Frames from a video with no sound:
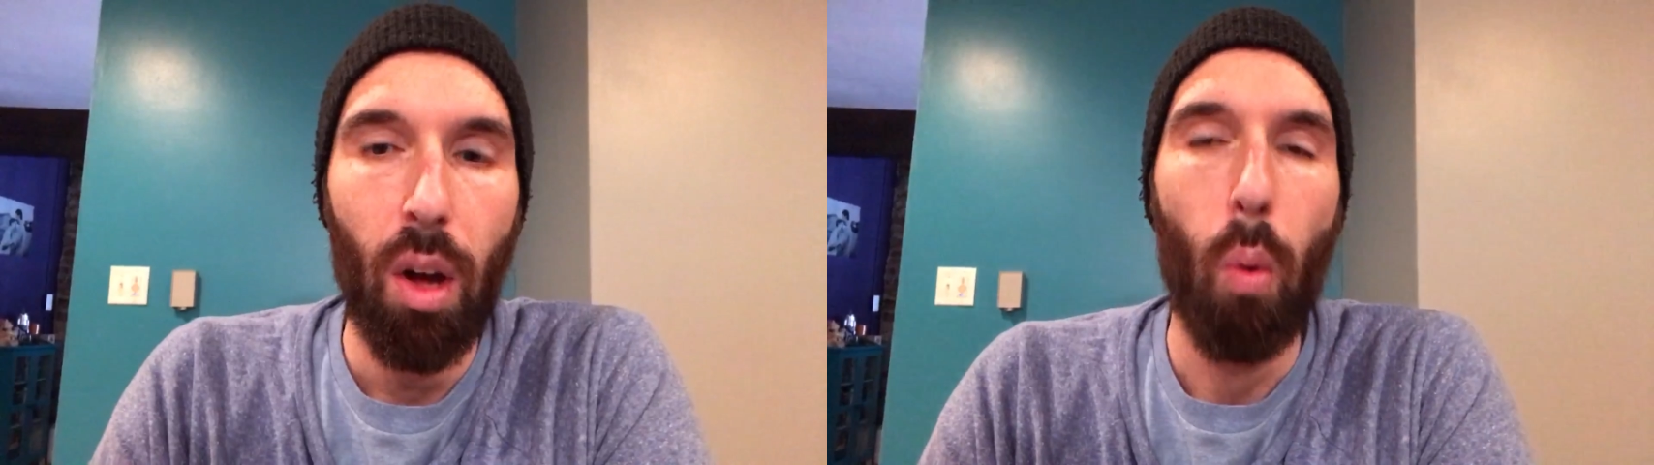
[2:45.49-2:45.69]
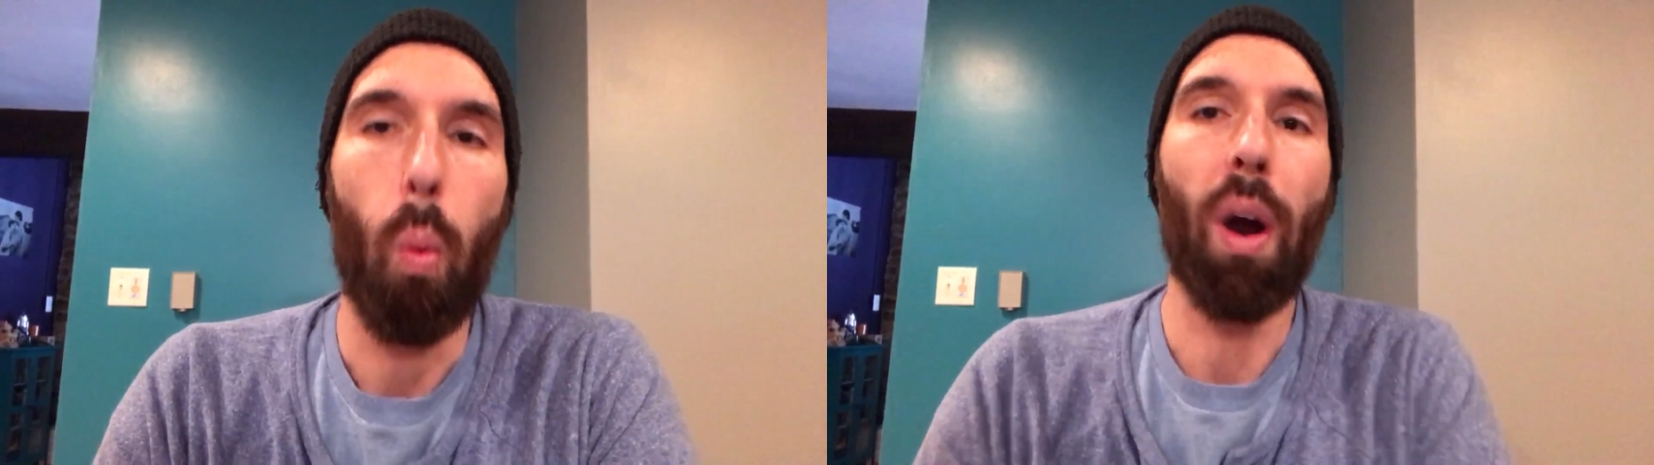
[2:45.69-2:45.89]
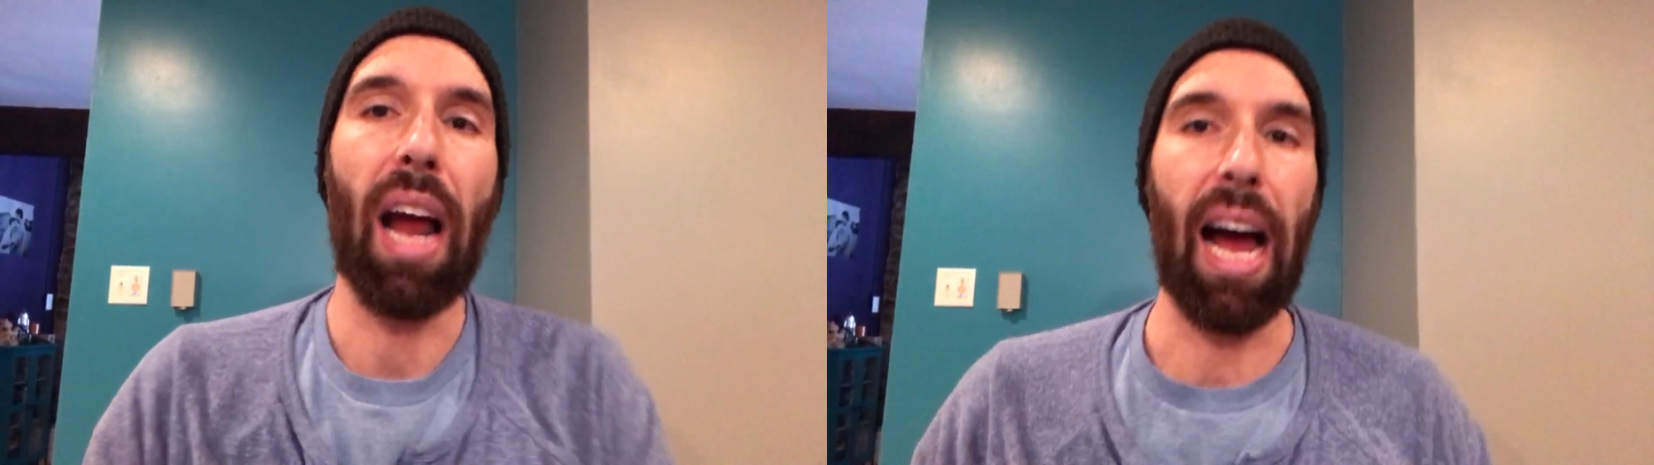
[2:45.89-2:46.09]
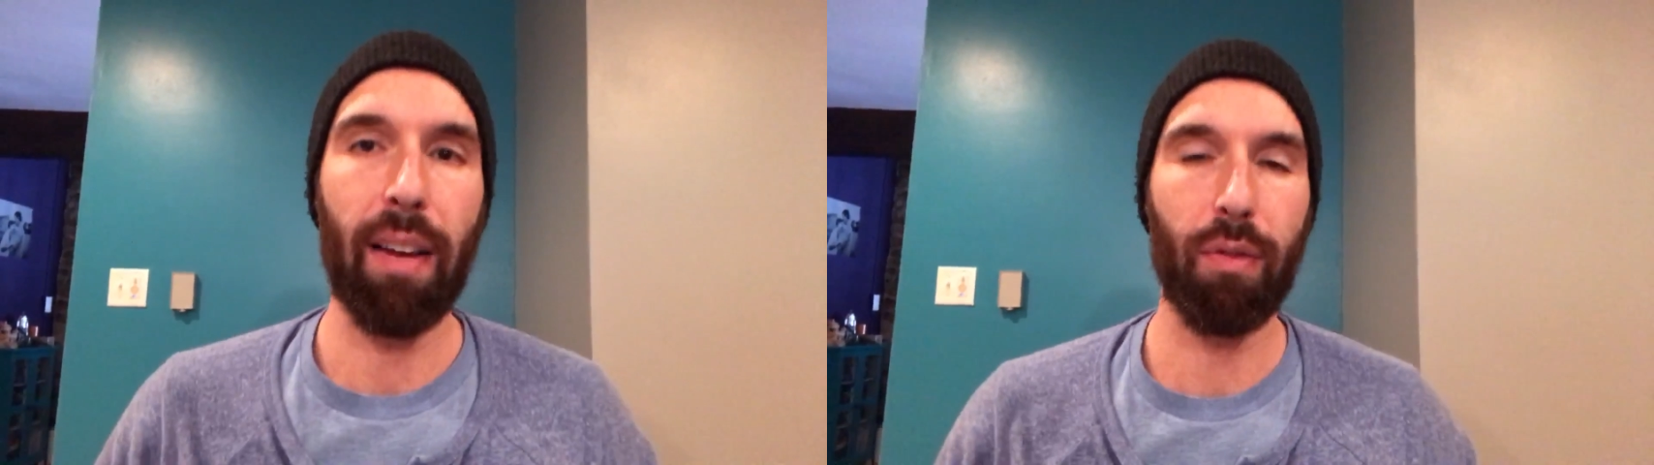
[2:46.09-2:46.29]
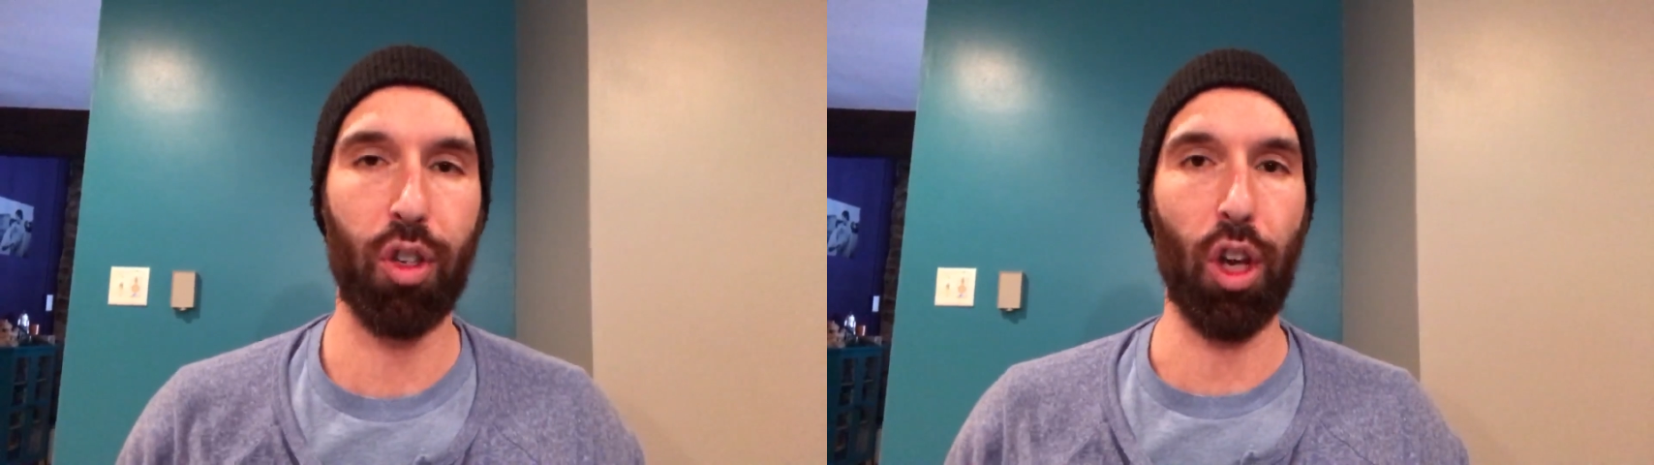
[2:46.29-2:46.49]
What
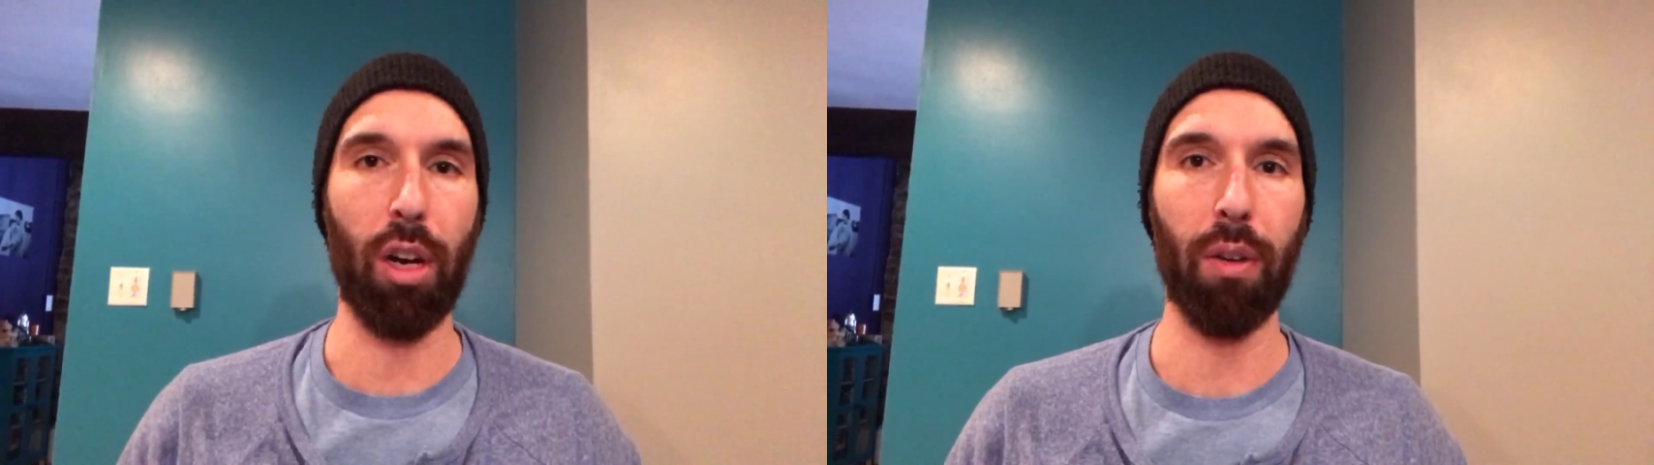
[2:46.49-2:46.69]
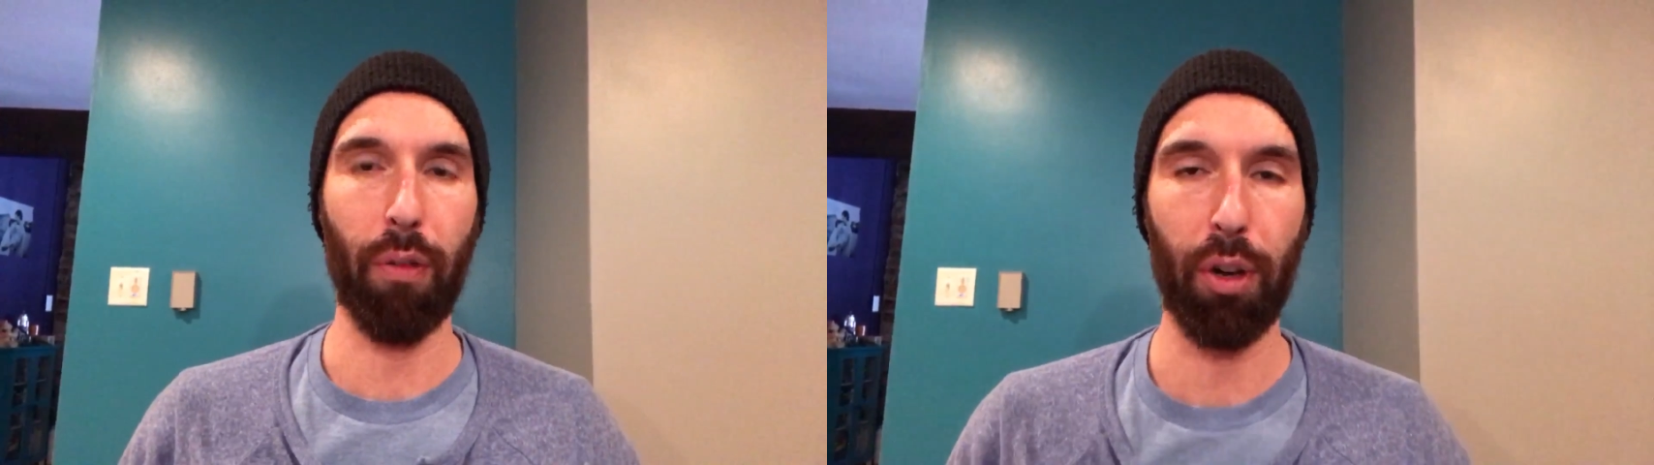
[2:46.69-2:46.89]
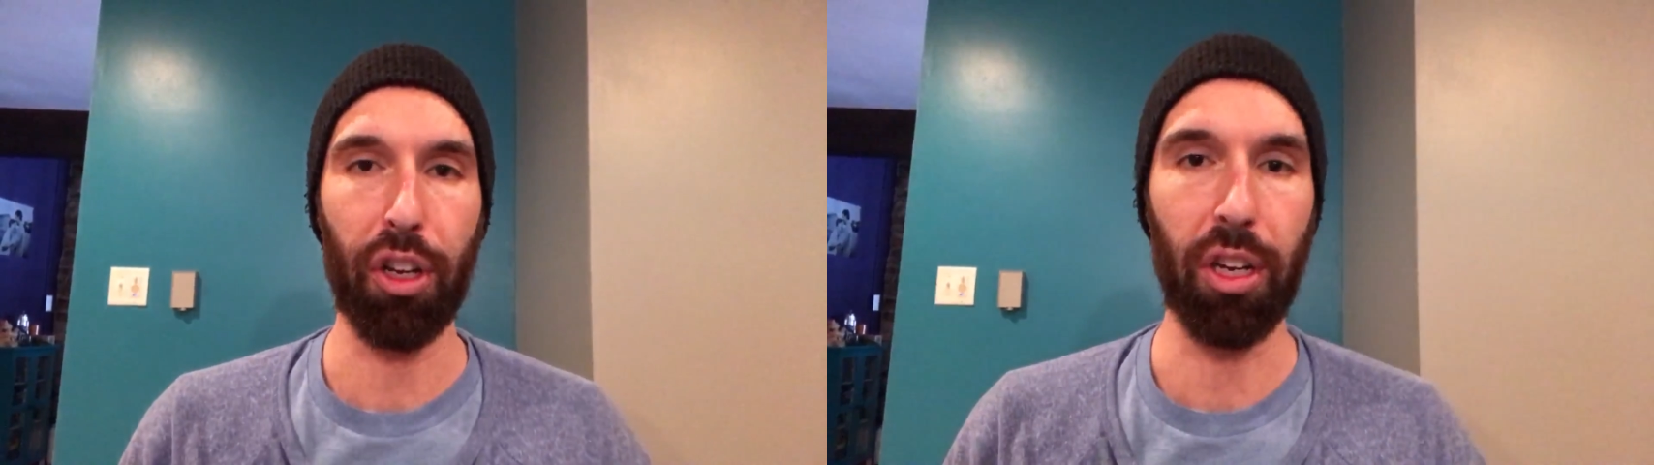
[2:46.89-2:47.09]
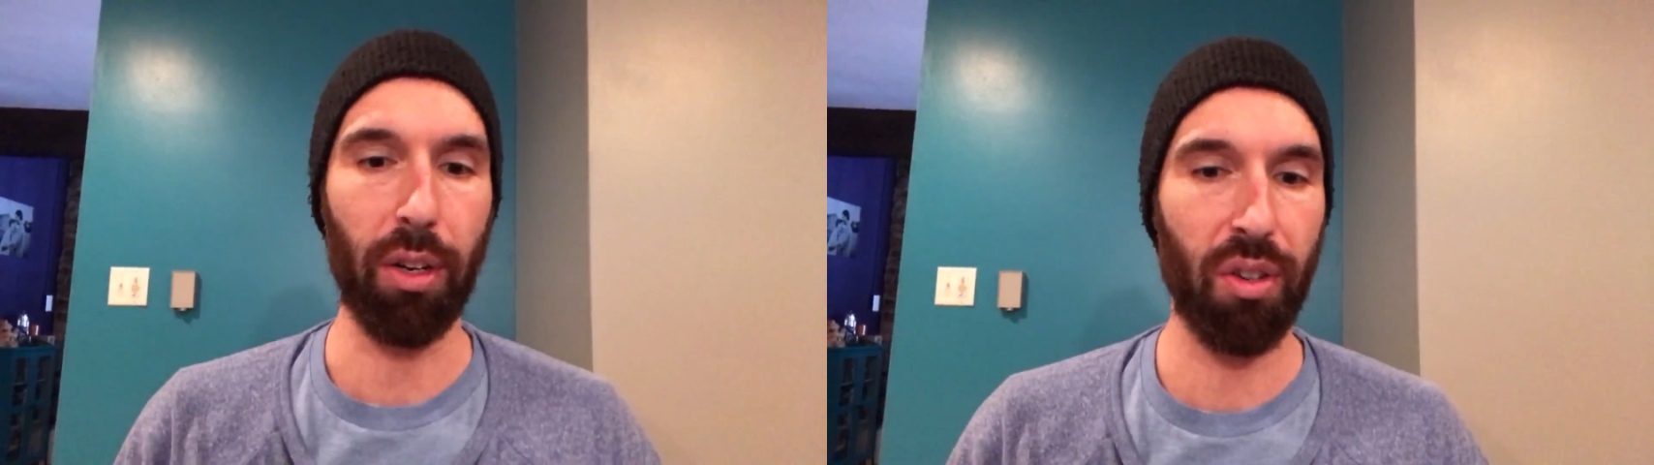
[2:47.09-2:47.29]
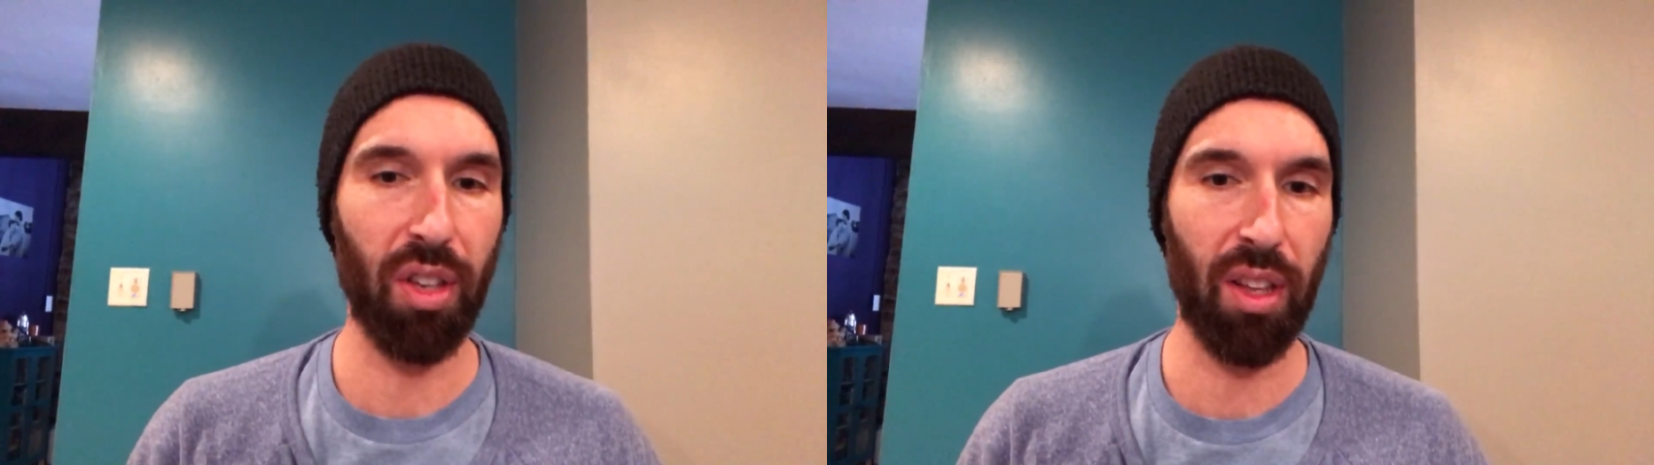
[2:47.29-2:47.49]
I've done for
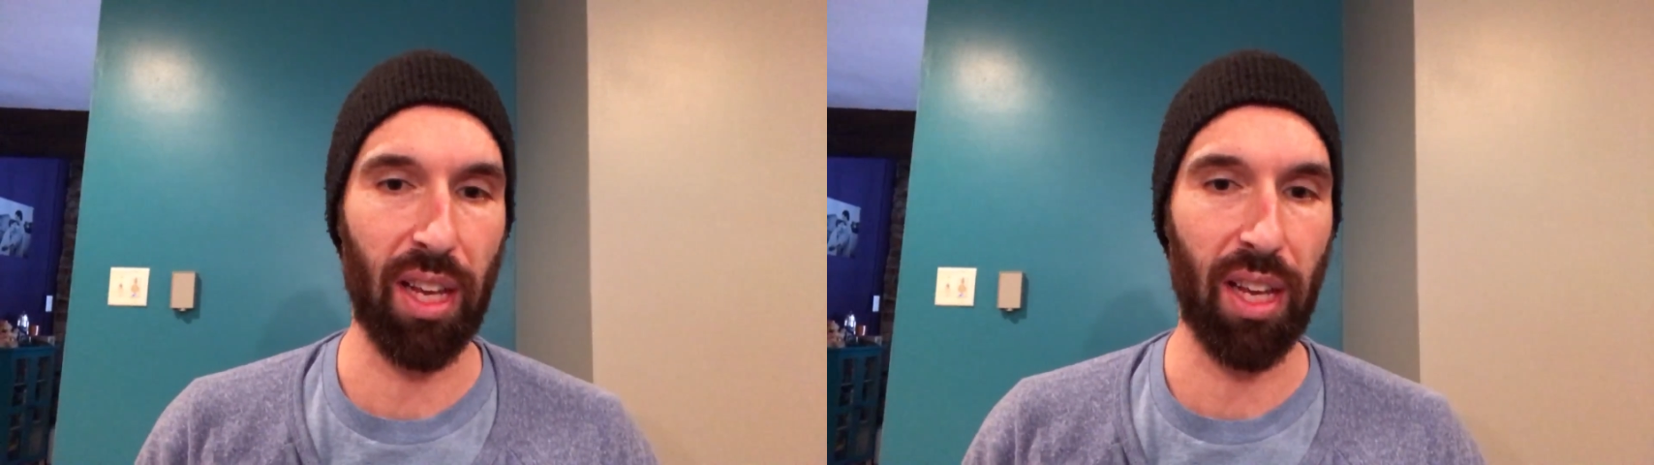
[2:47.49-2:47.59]
years